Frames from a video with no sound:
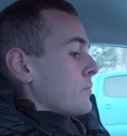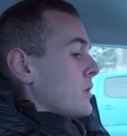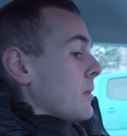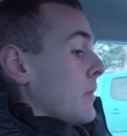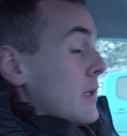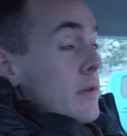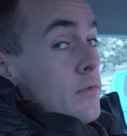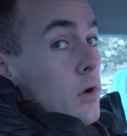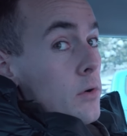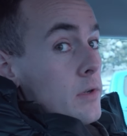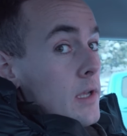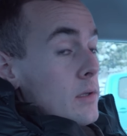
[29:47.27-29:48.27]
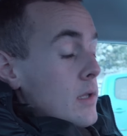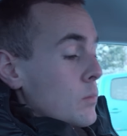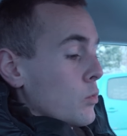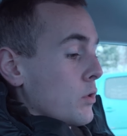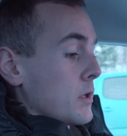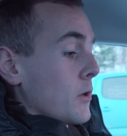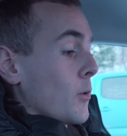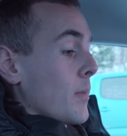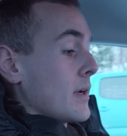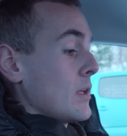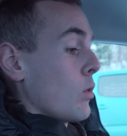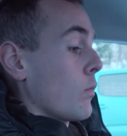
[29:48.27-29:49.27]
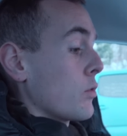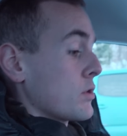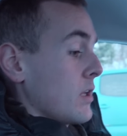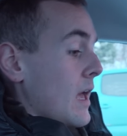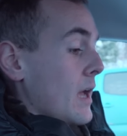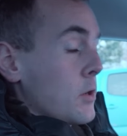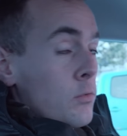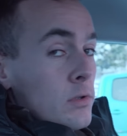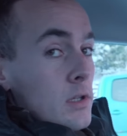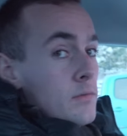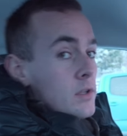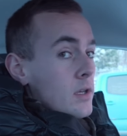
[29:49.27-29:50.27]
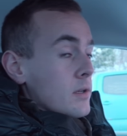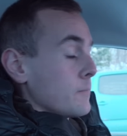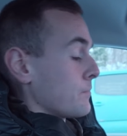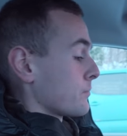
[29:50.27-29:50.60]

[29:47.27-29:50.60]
get my gift card, and then we'll get our money over to Hacker Olivia.